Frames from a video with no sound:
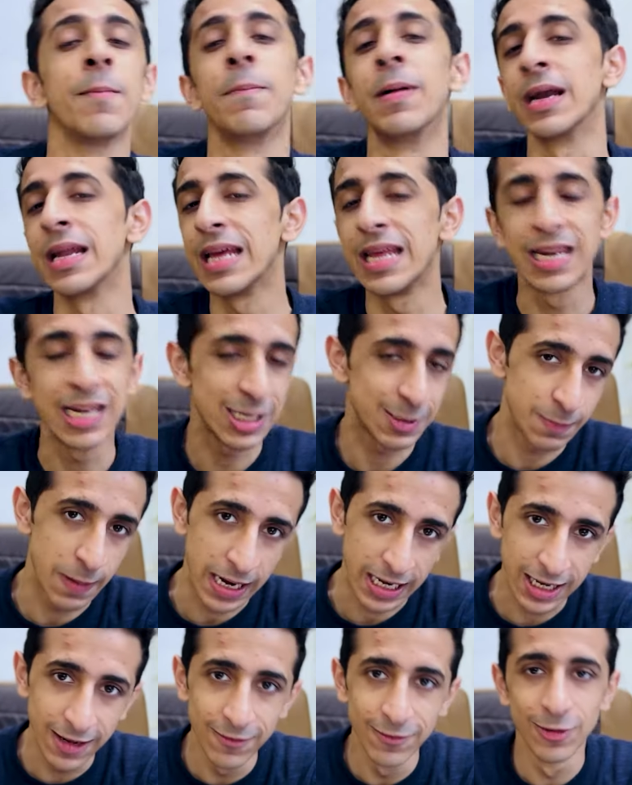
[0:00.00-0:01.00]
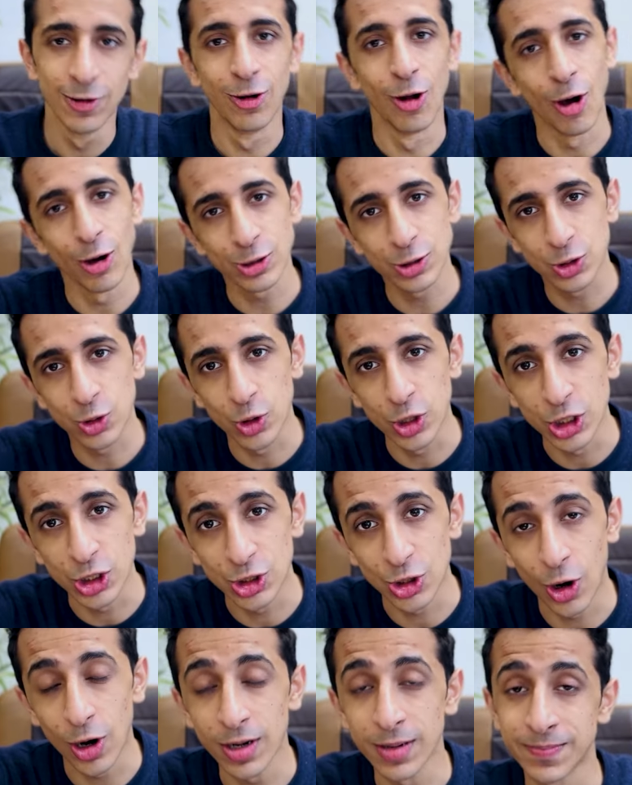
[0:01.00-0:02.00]
But irrespective, long story
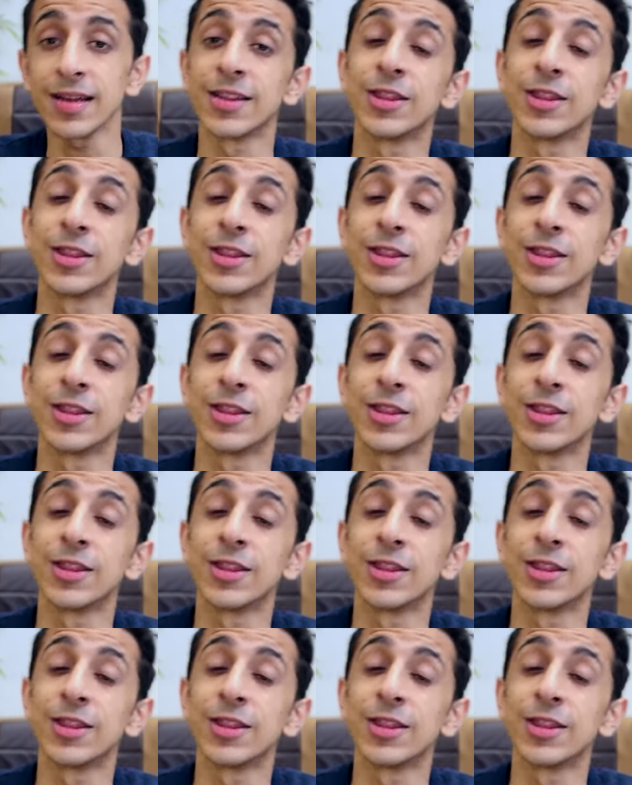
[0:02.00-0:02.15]
short,